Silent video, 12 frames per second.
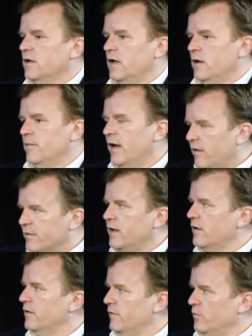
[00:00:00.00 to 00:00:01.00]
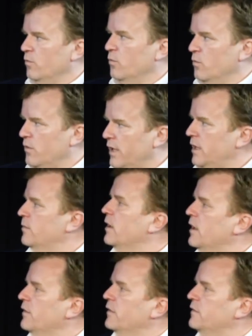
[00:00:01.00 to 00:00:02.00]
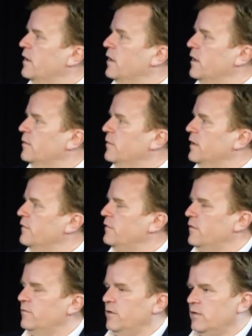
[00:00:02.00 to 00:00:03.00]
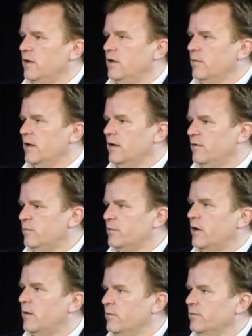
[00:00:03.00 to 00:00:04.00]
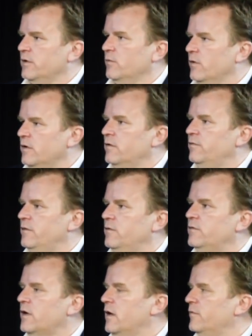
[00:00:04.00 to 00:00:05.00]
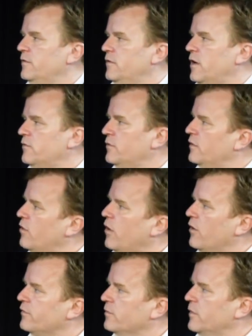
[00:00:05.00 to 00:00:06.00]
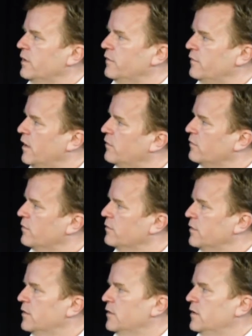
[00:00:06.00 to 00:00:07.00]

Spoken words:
Healthcare is way behind the time, and so if you think about it, it's probably one of the few times that you actually call somebody to schedule